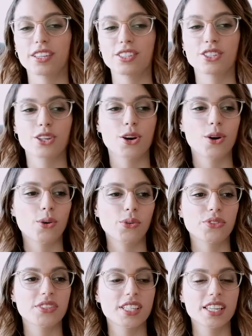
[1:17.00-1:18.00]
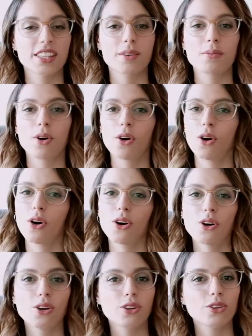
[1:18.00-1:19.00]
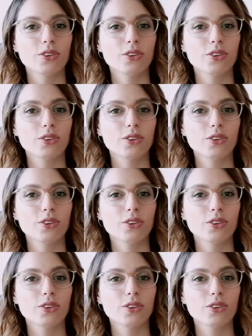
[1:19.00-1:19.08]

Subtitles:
So we've seen them all